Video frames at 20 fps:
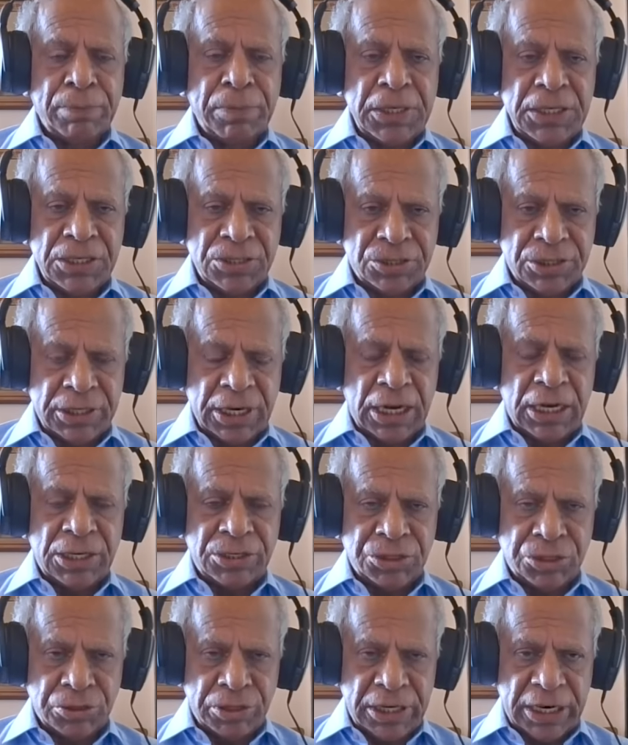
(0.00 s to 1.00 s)
please tell
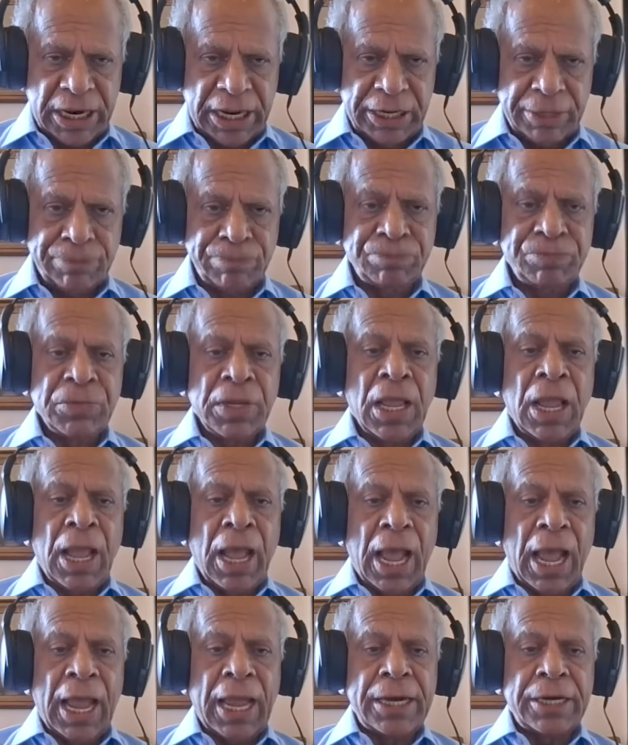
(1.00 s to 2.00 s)
us your name
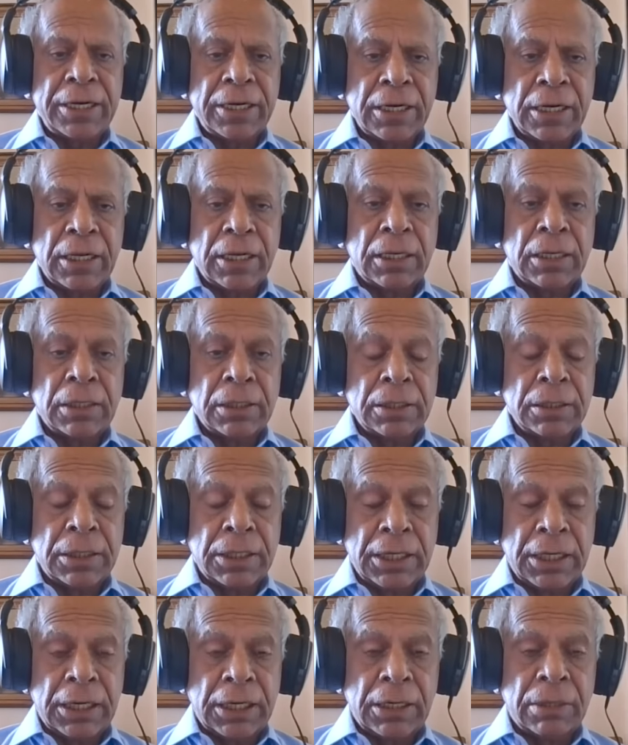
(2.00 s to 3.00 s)
and
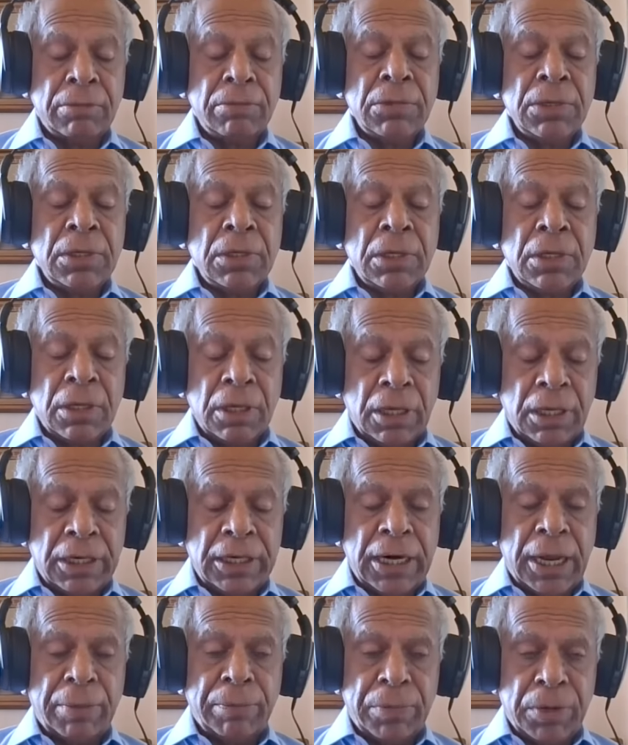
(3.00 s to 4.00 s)
the
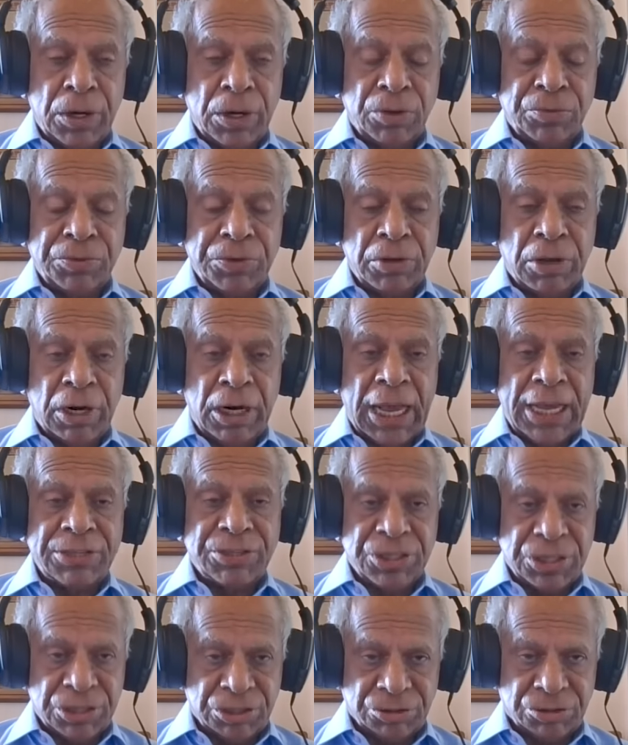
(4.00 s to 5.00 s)
number of your
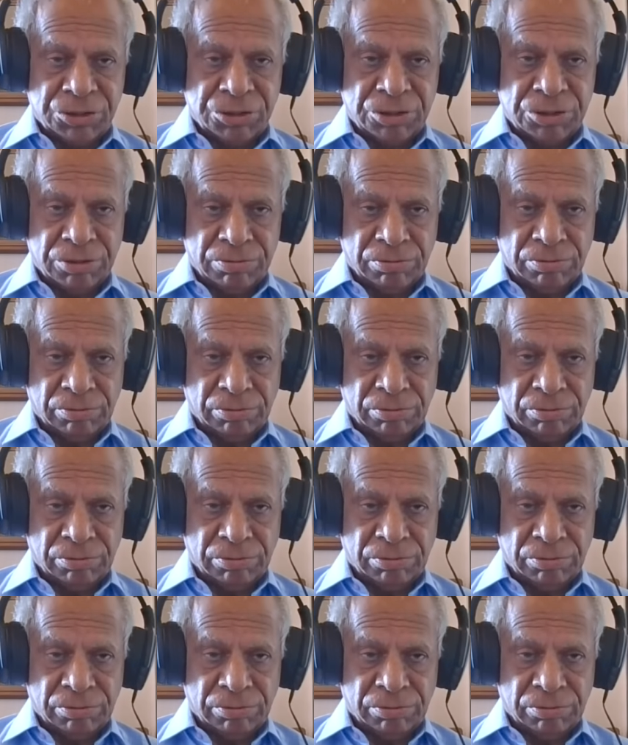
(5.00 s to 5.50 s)
license,